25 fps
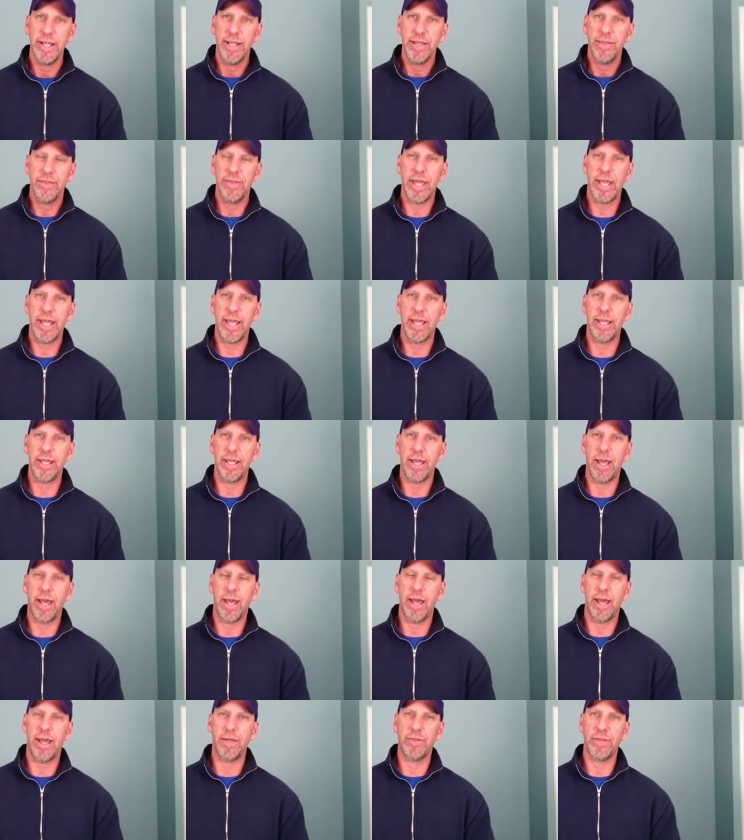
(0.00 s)
They
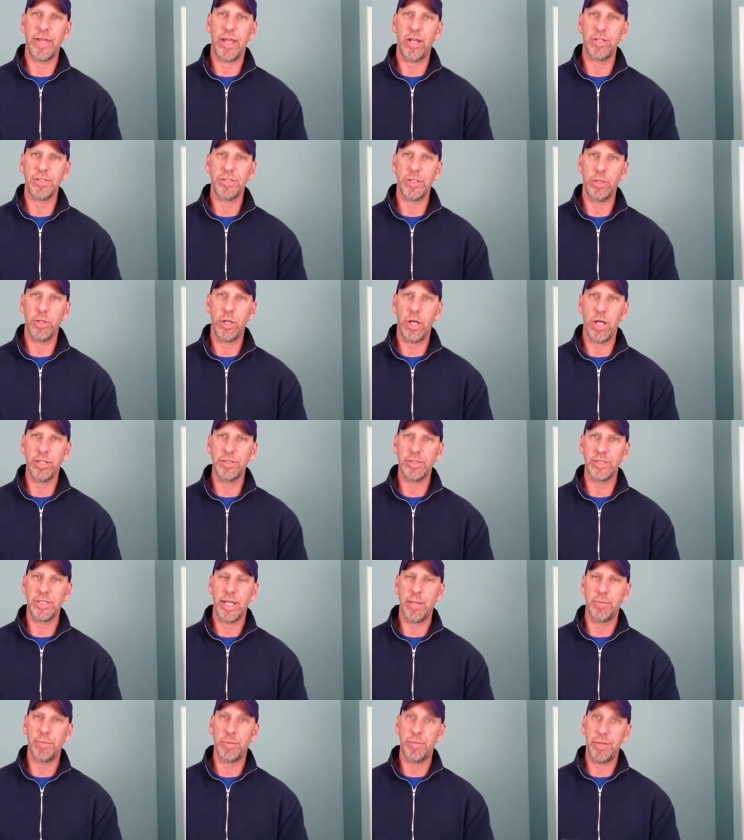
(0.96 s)
also lost
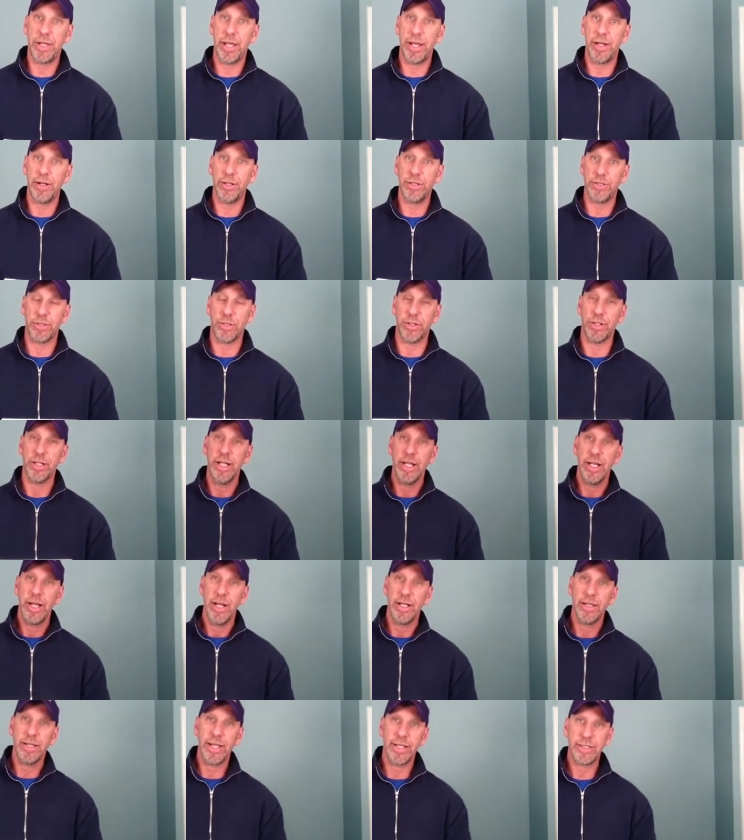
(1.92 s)
a couple players, or
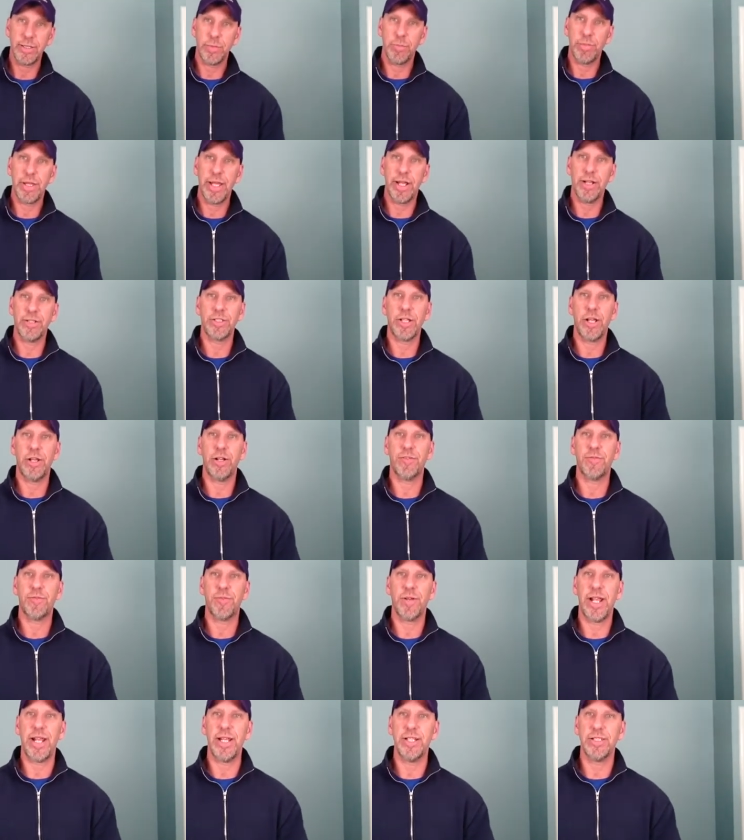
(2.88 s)
let some players go to
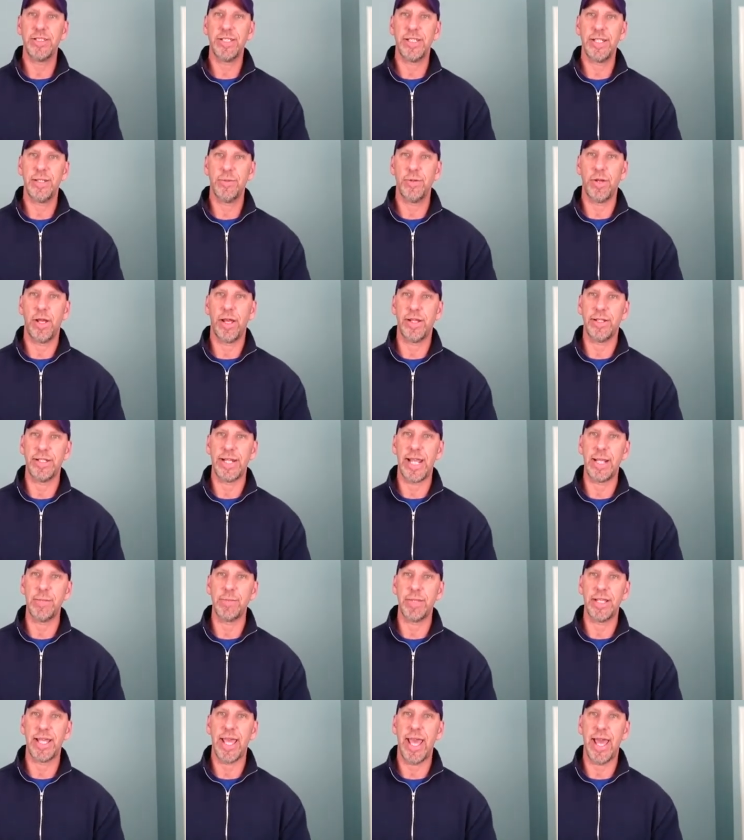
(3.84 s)
free agency,
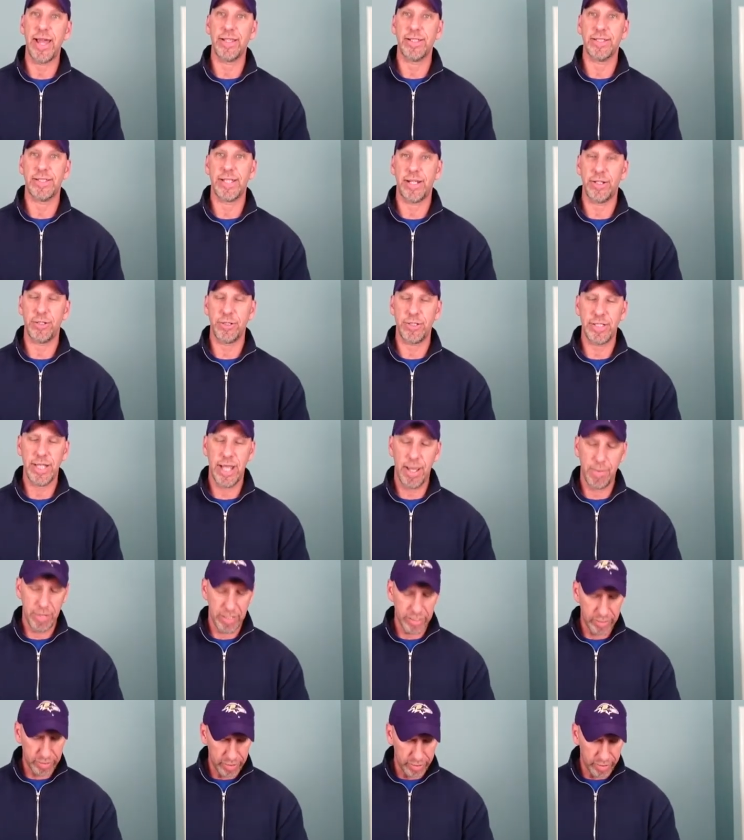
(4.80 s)
namely Alexander
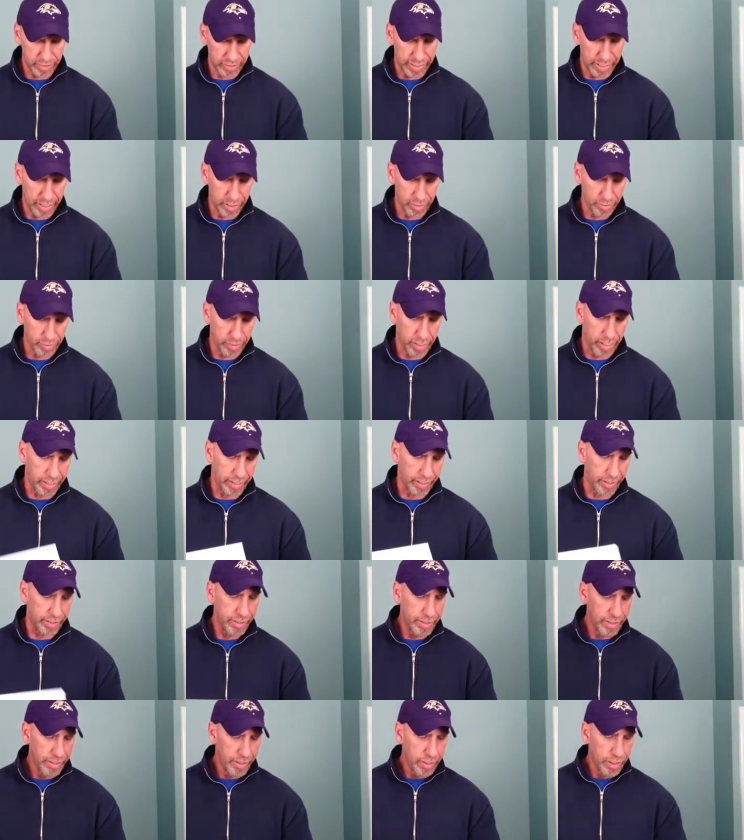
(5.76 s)
Semin to the
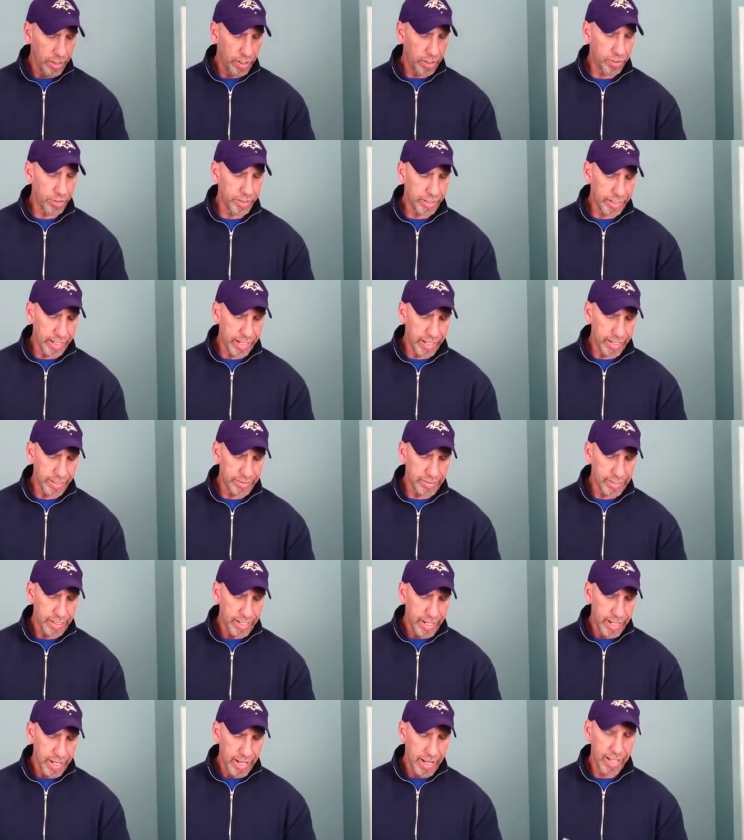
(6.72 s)
Carolina Hurricanes.
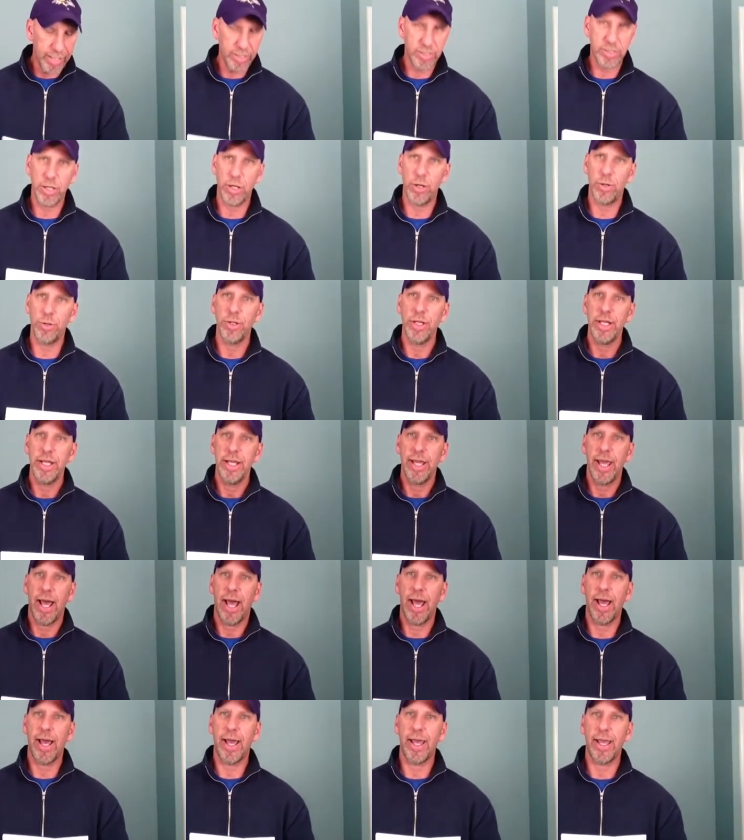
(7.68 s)
And so
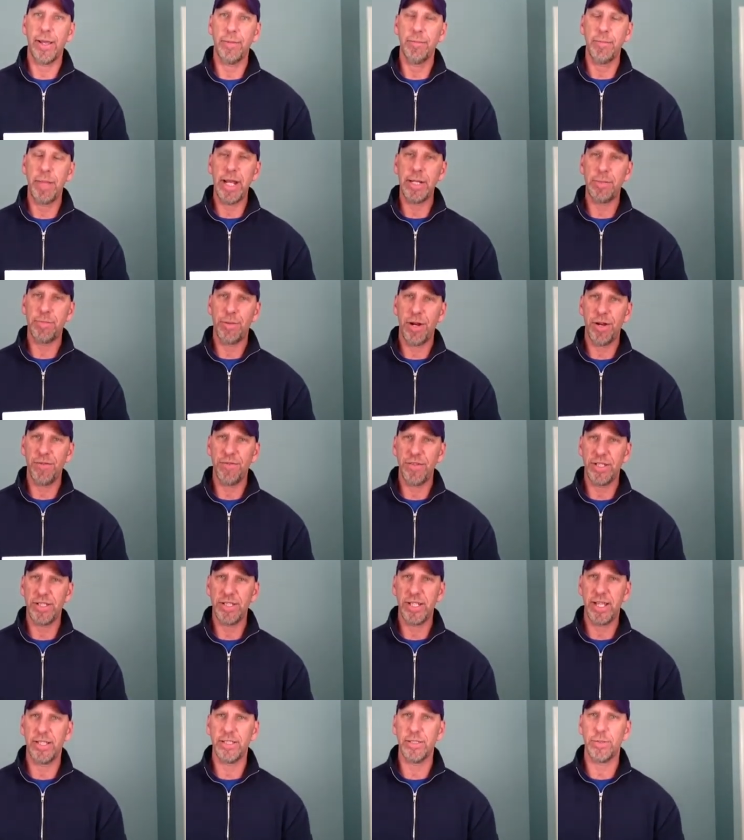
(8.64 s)
it made
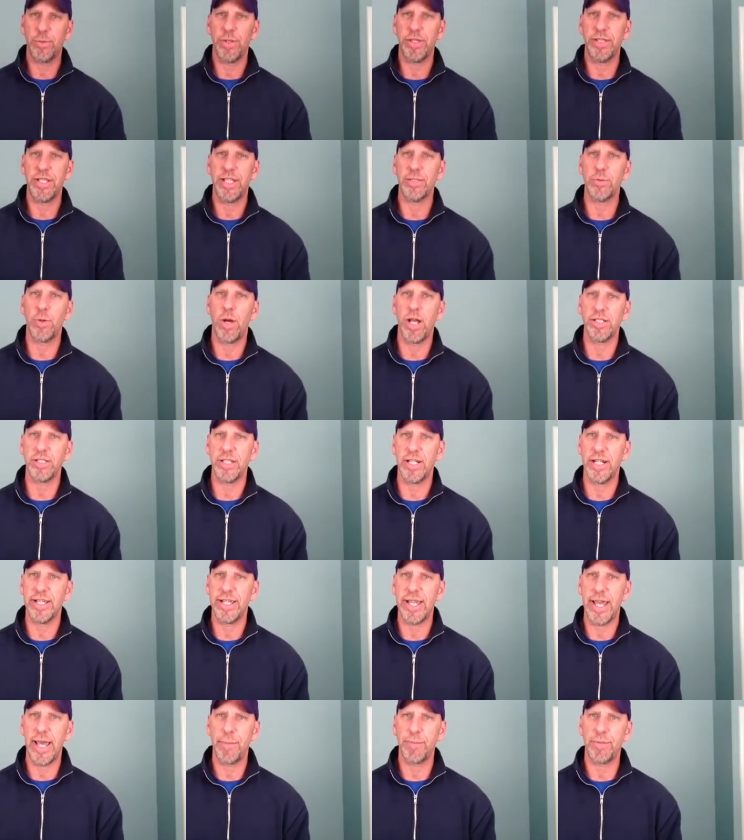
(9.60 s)
perfect sense when these
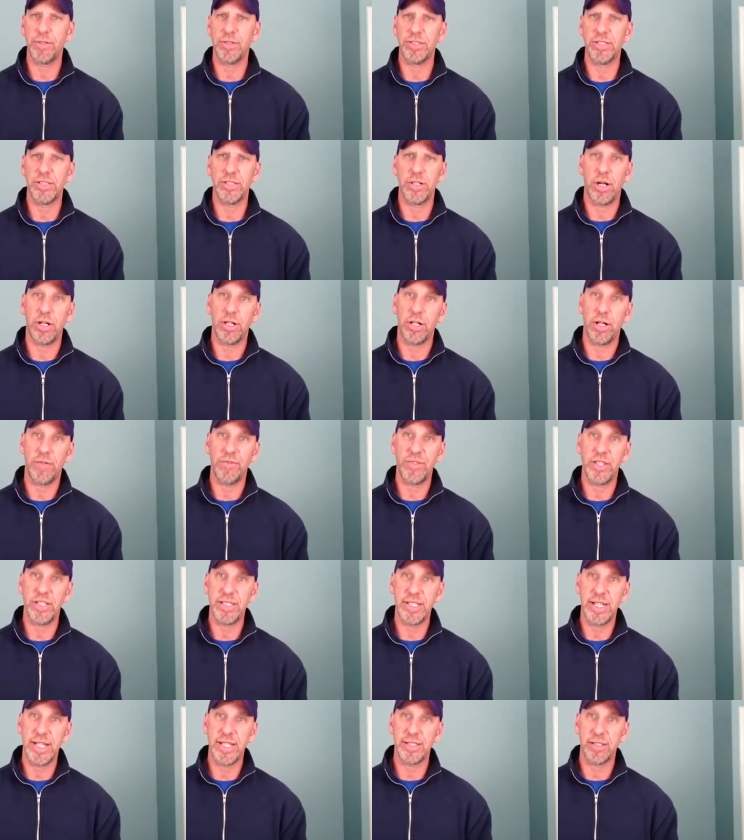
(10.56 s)
Washington Capitals started off the
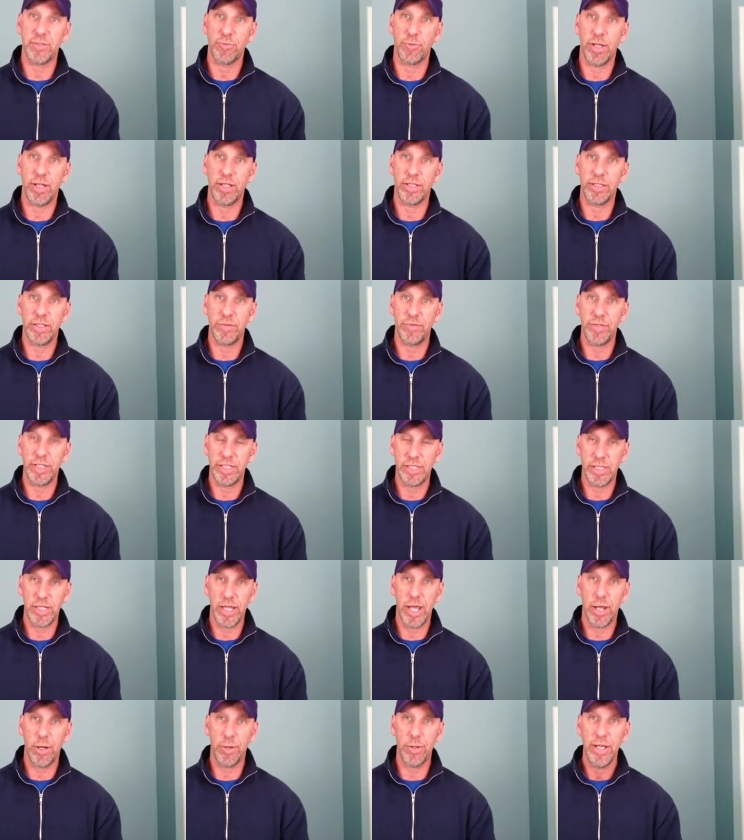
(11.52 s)
season relatively
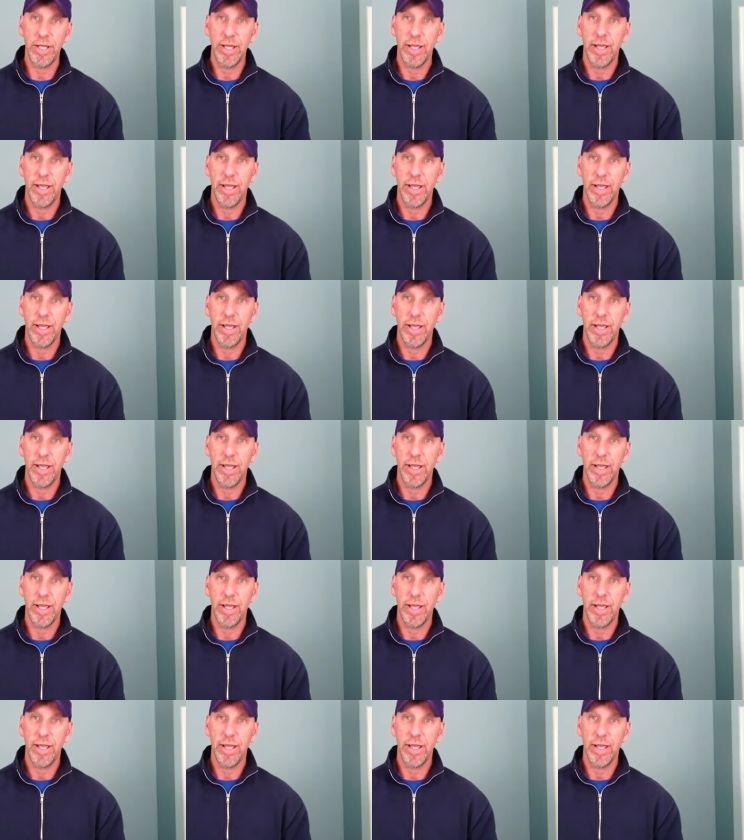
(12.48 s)
slow,